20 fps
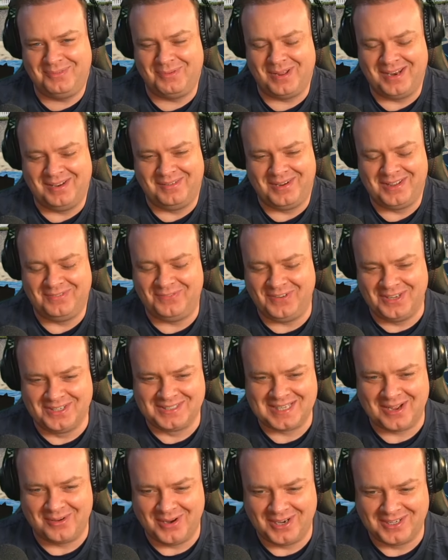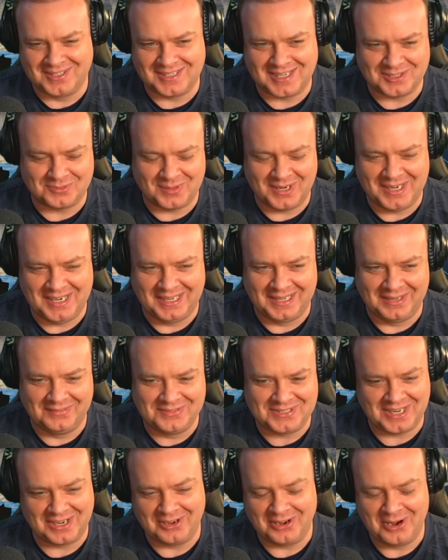whether he feels that way because that's where he
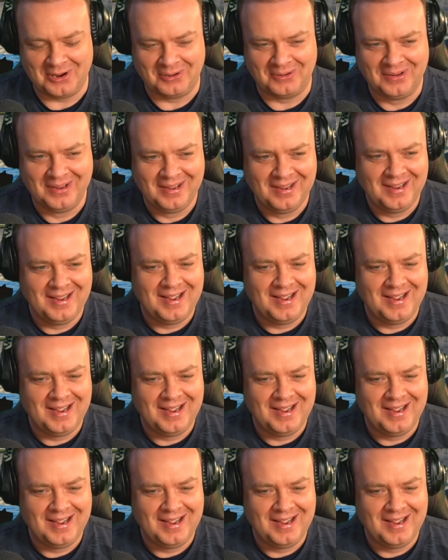lives, I don't know.